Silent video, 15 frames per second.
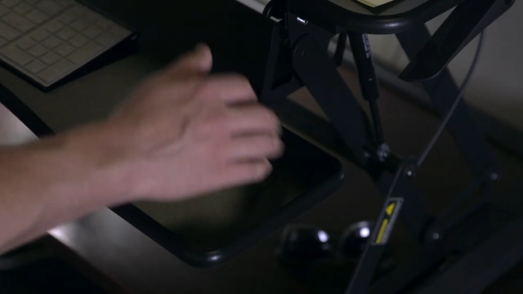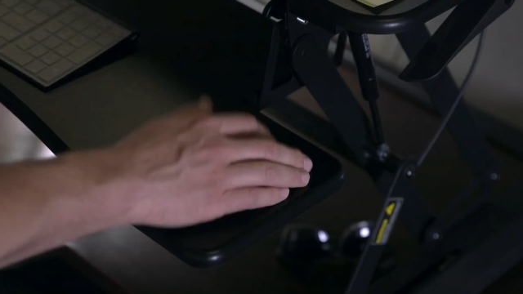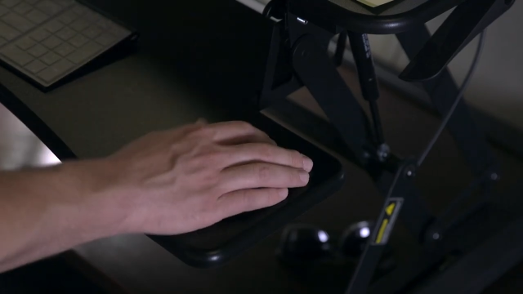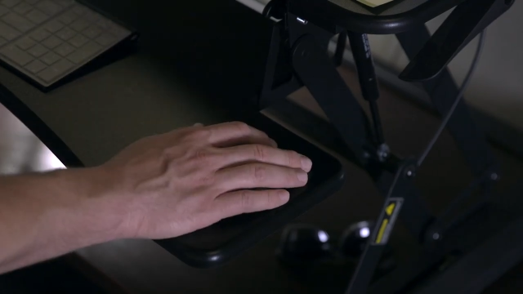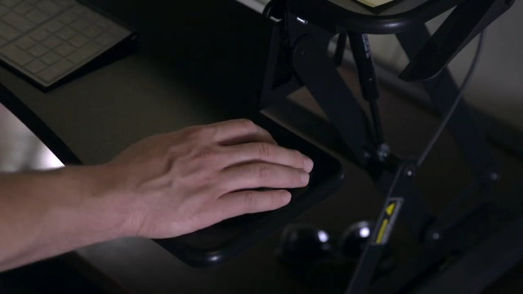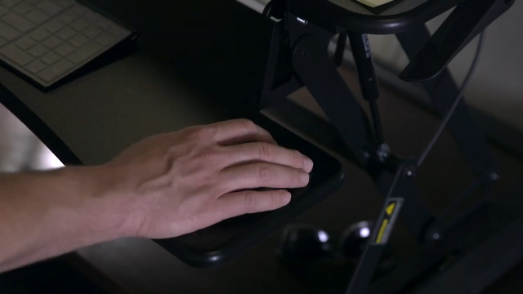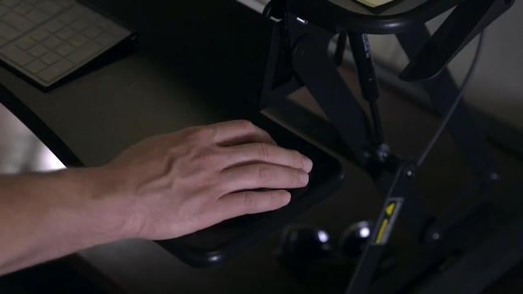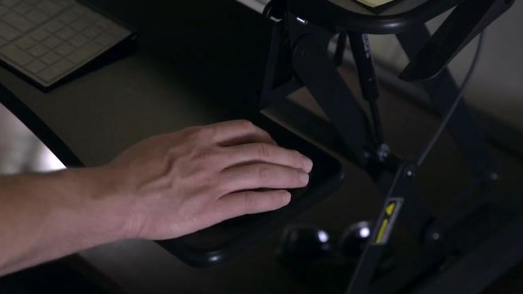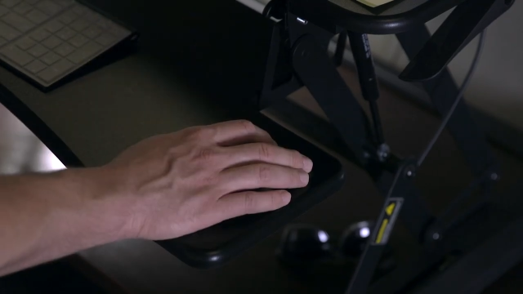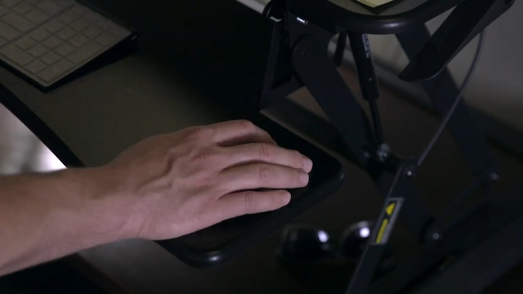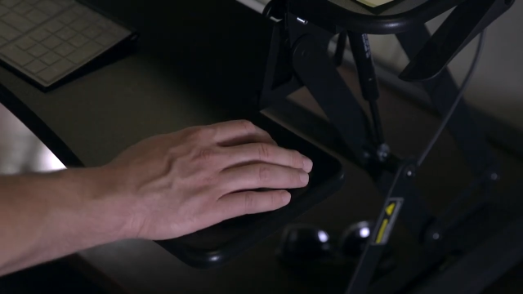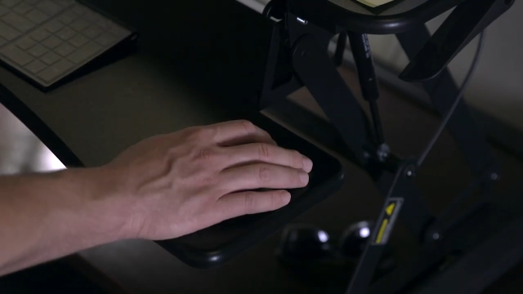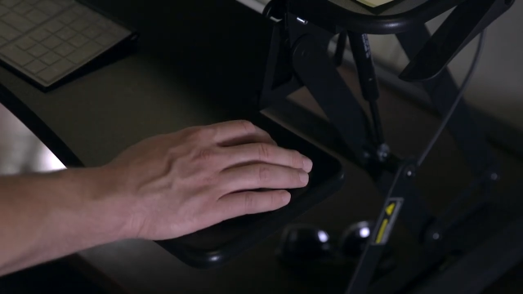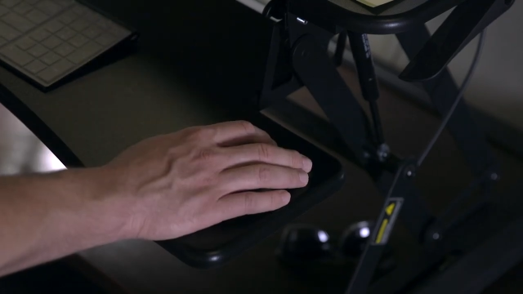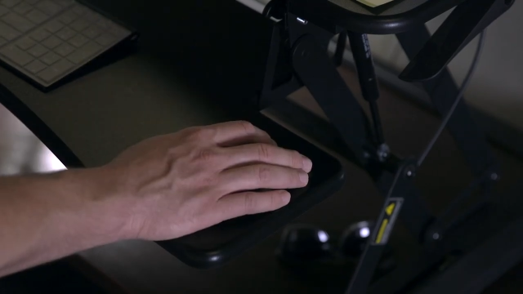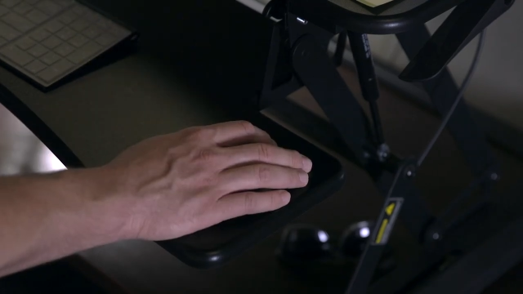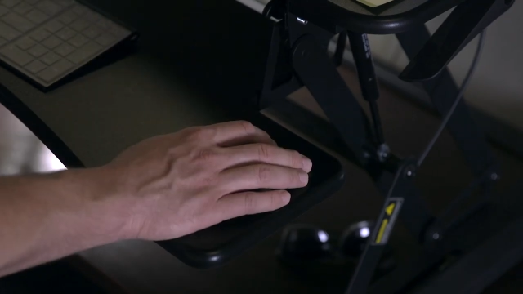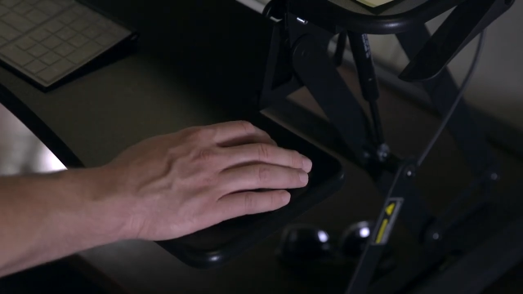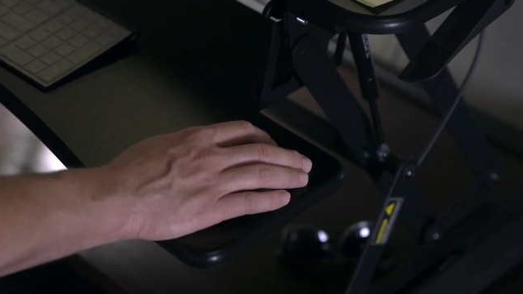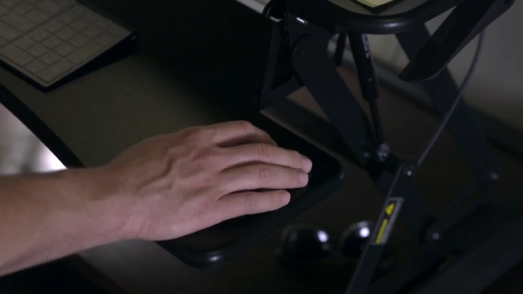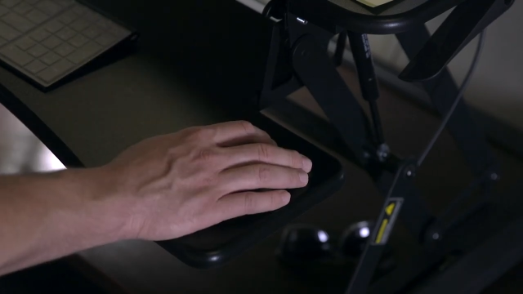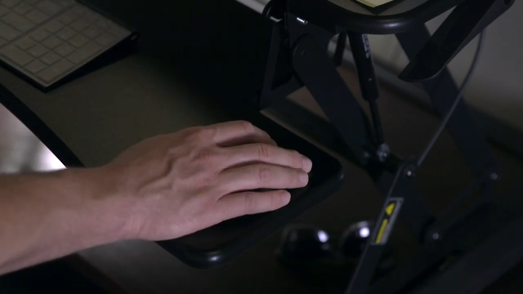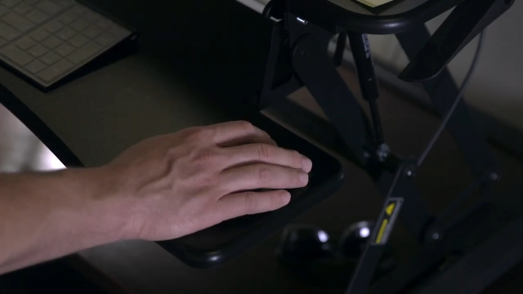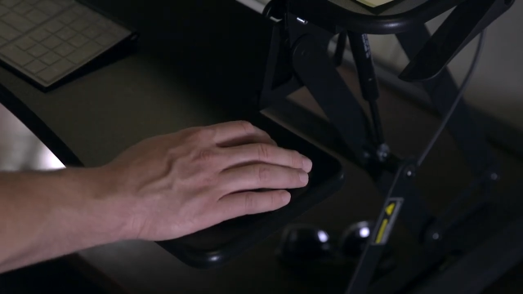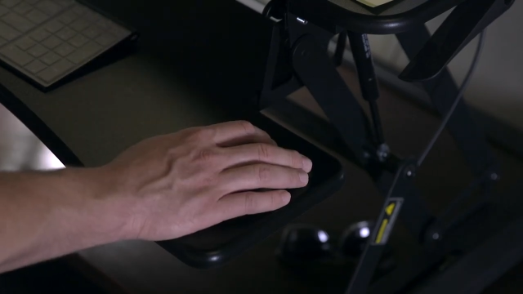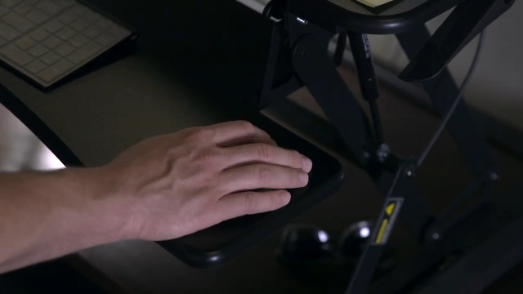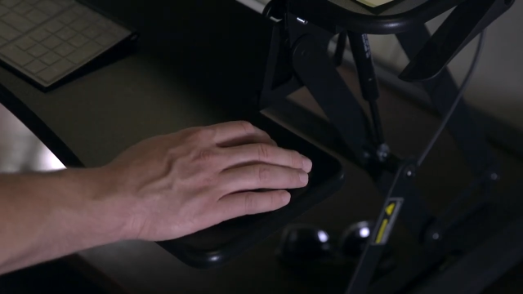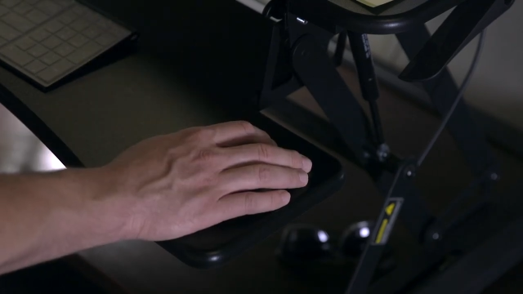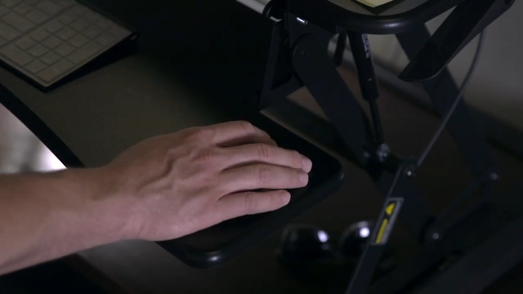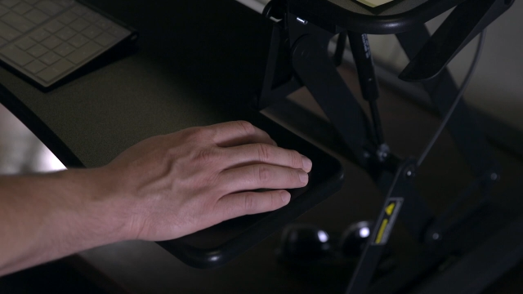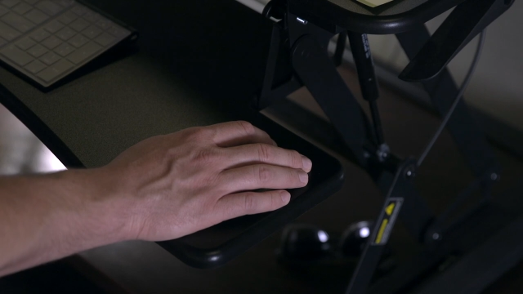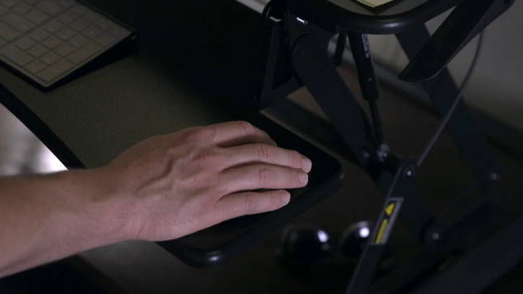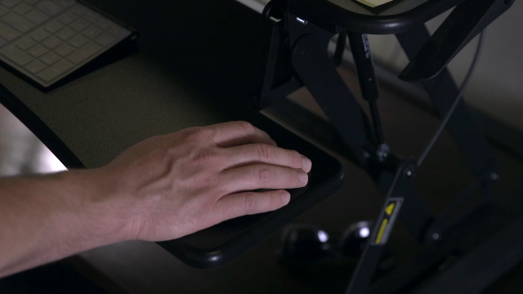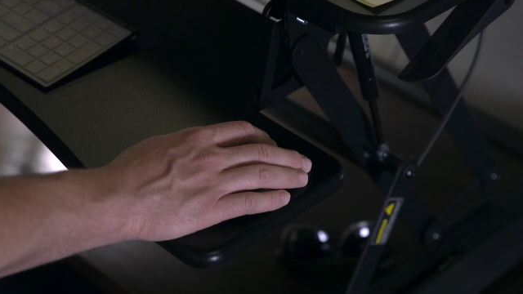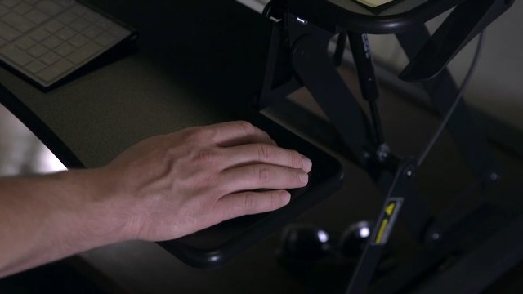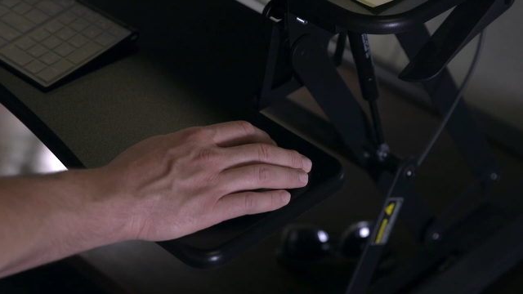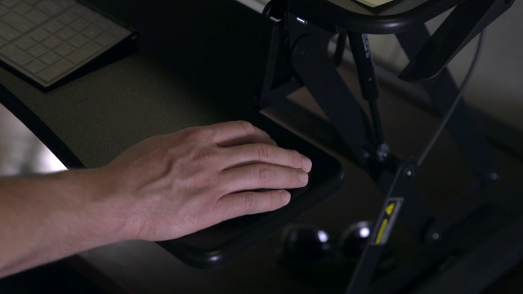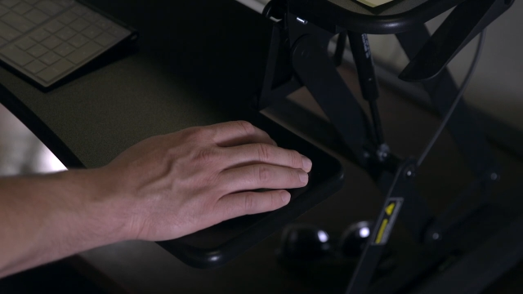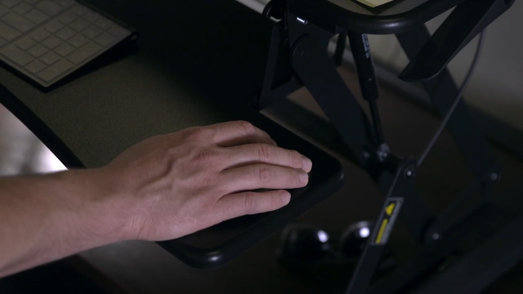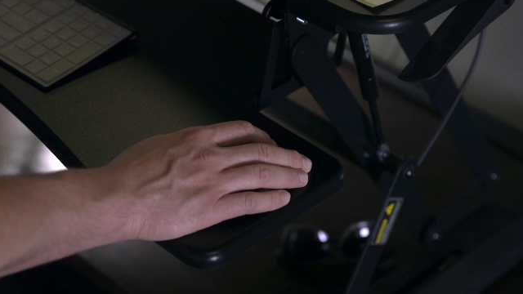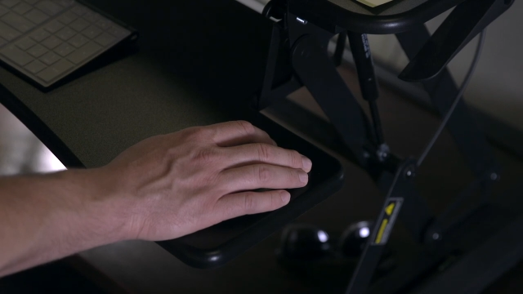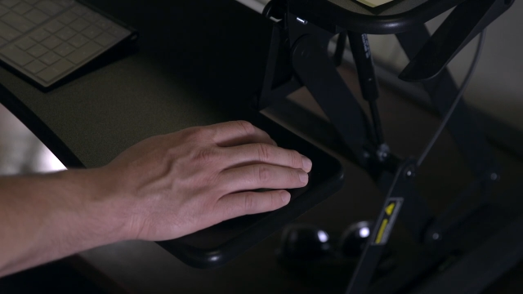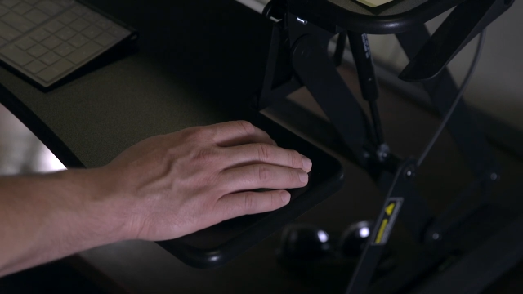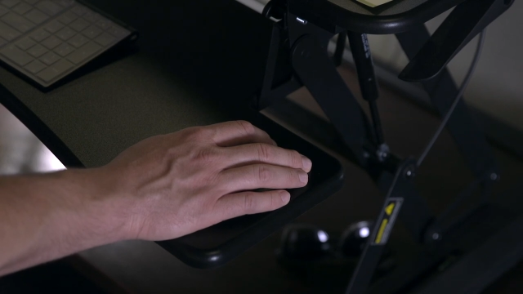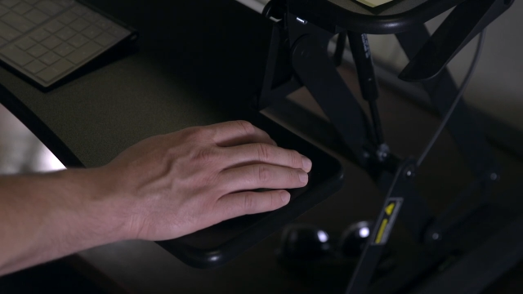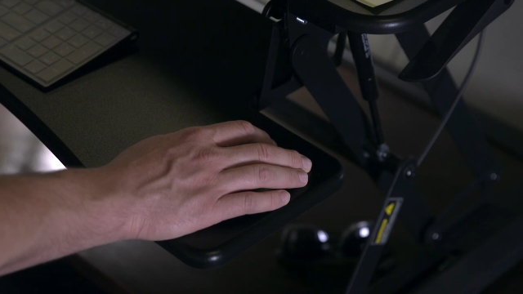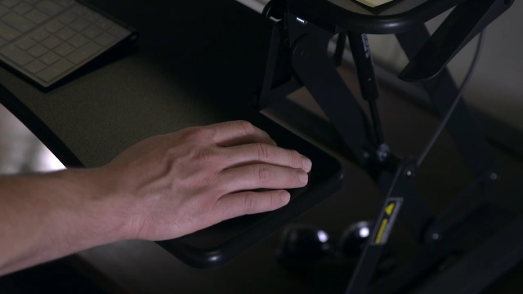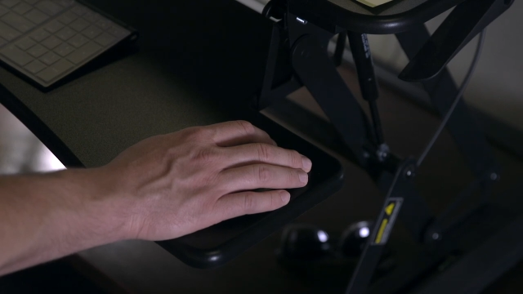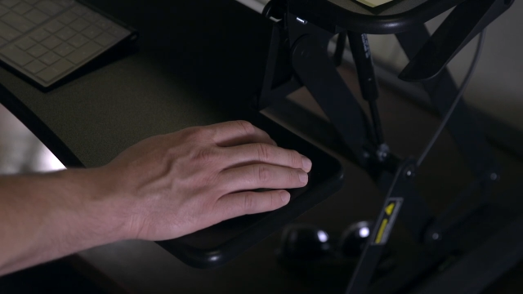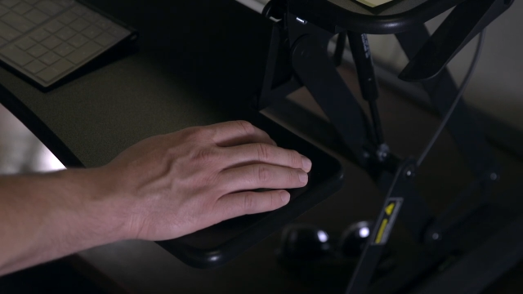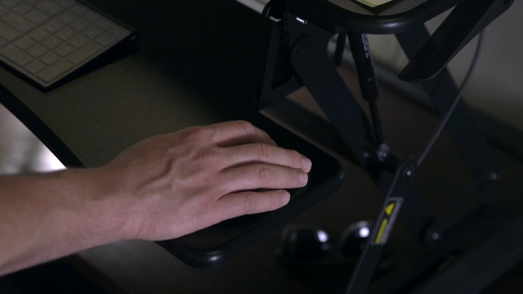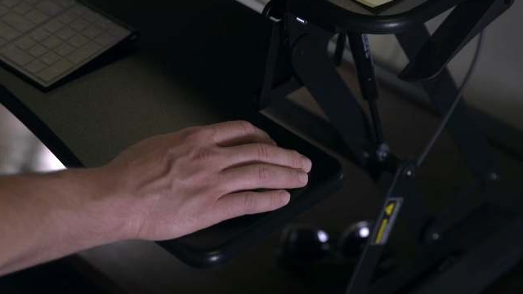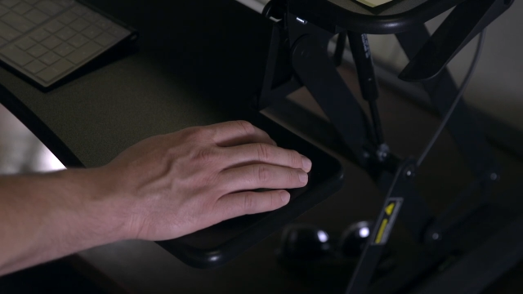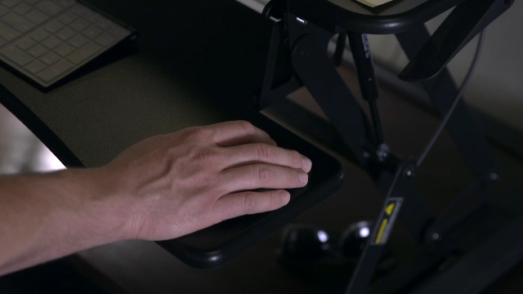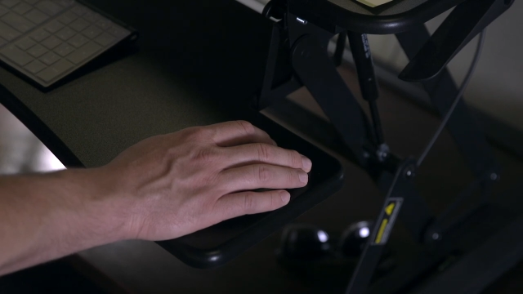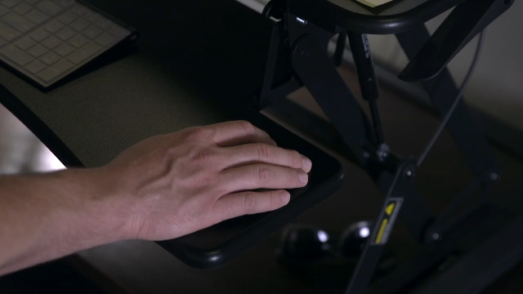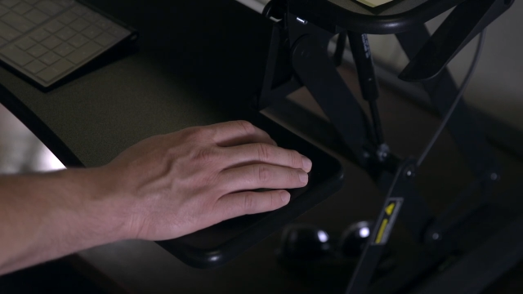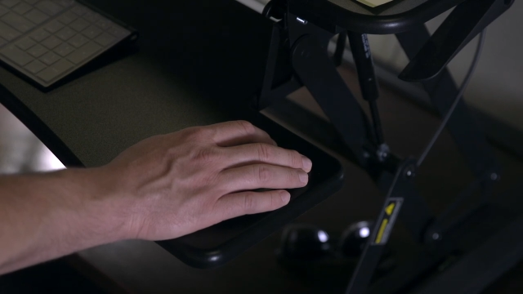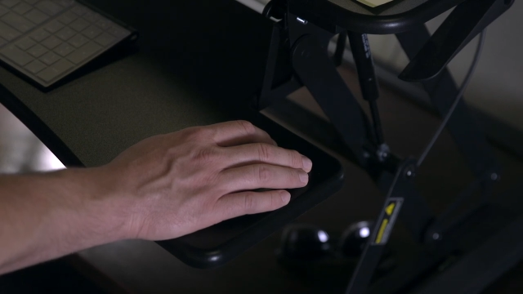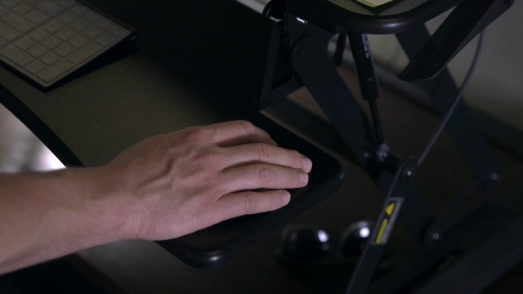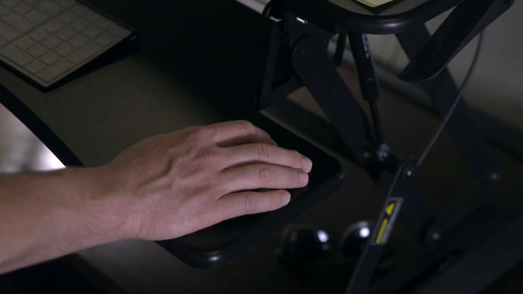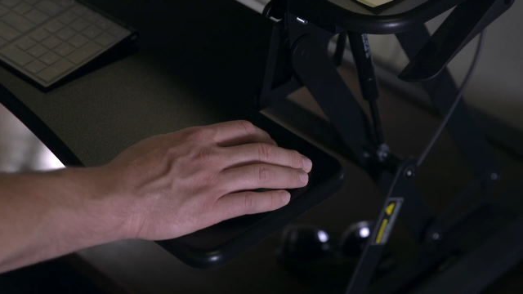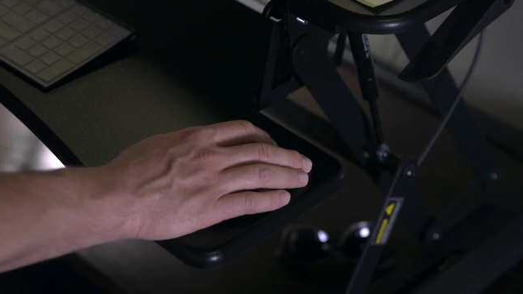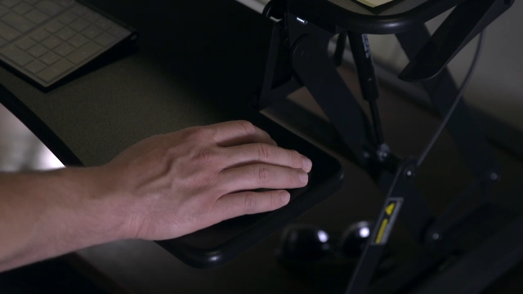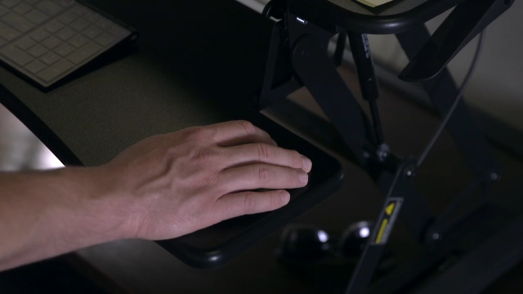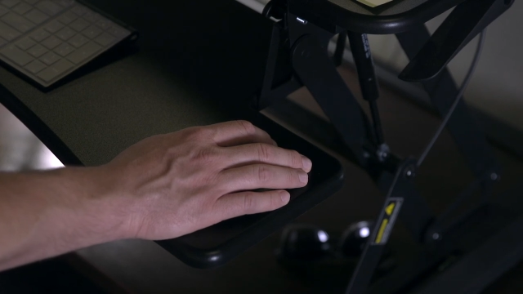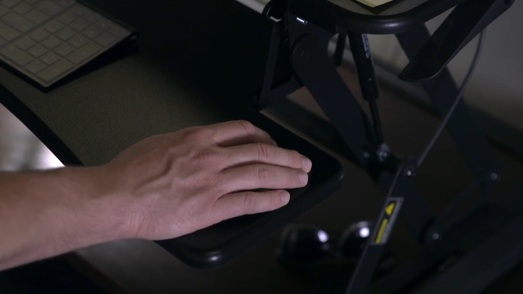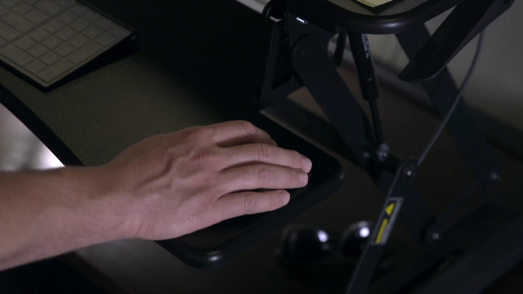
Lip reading: (no speaker visible)